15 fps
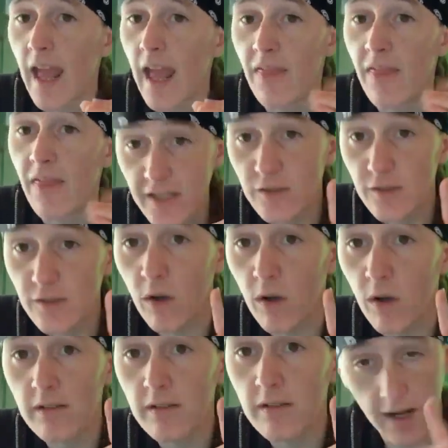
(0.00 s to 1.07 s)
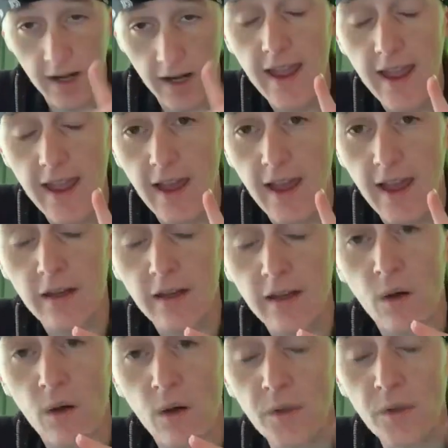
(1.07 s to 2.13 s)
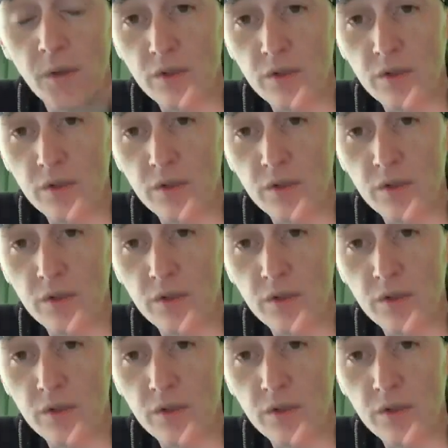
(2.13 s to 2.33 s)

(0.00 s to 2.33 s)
And this one that I had would